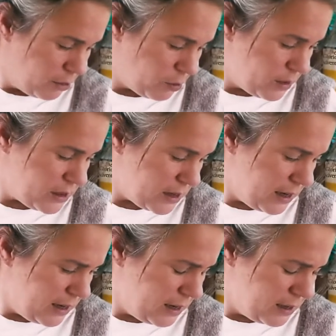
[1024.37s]
3
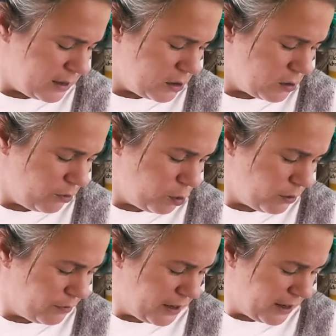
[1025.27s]
skeins,
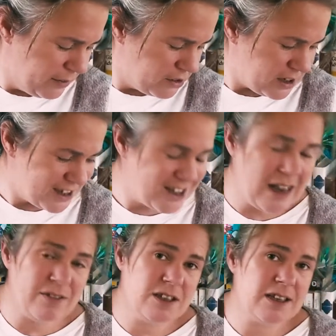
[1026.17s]
4, 5, 6,
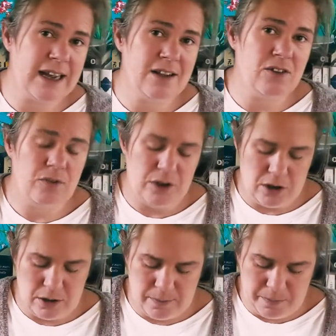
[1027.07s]
7 skeins of
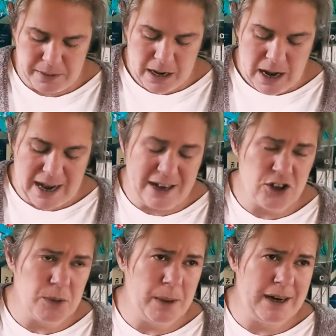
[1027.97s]
yarn. I
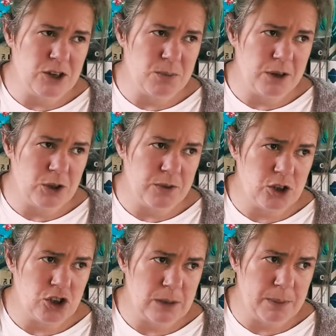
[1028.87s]
actually paid as much for the
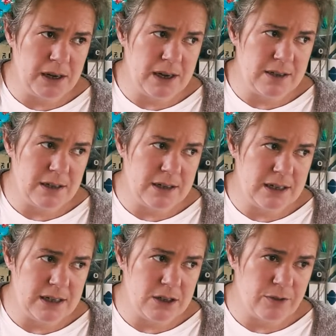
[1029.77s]
shipping as I
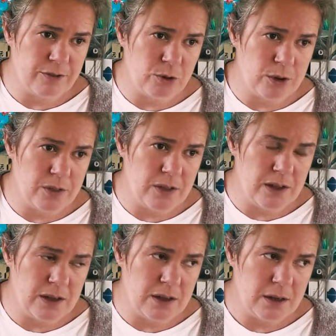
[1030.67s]
did for
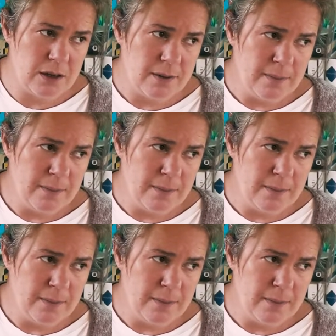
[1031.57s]
the